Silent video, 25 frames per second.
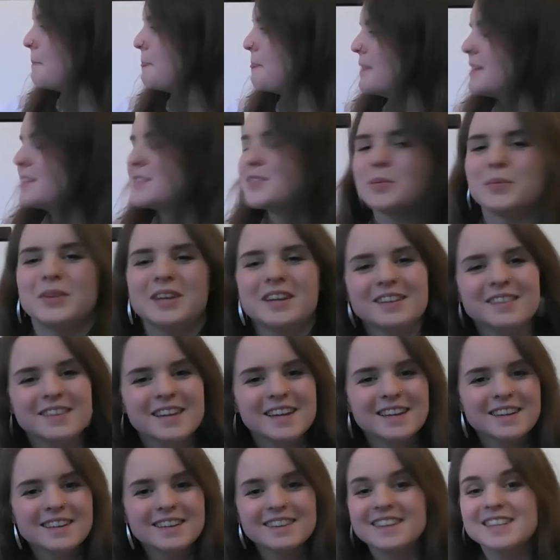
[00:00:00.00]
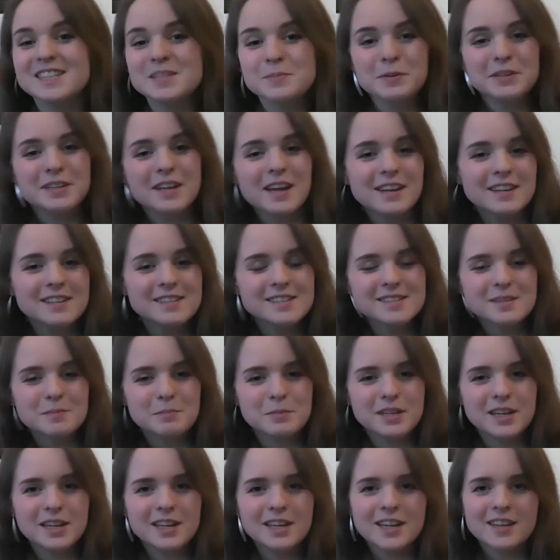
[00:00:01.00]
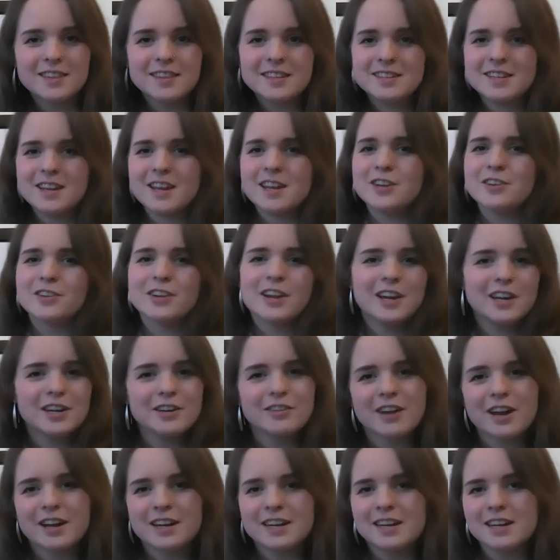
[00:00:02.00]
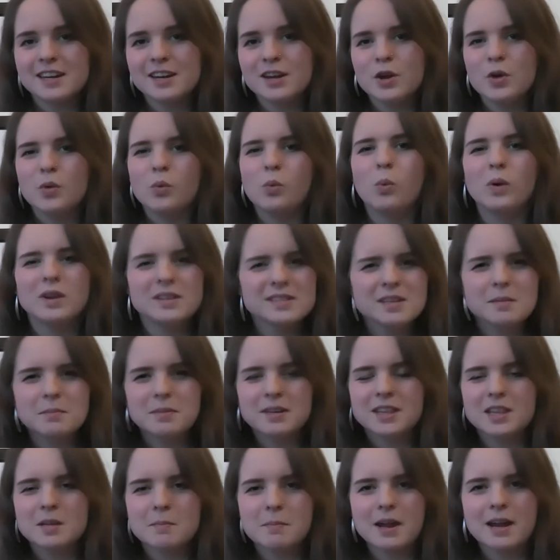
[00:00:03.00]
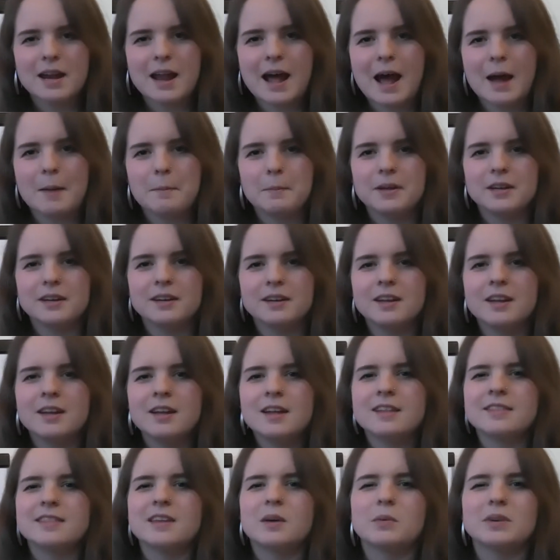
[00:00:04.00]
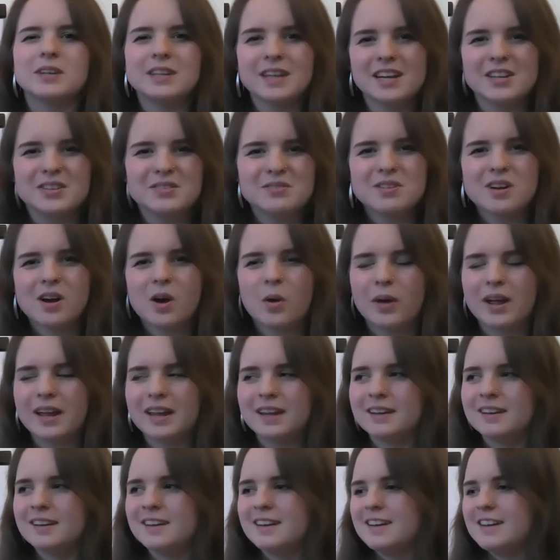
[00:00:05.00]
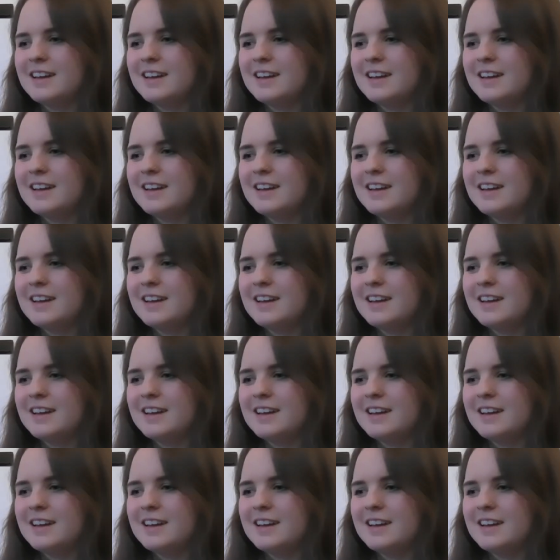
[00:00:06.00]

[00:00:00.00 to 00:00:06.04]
So we could think, let's pretend it's the beginning of the day, you're getting ready. What's something that might happen that would get you going?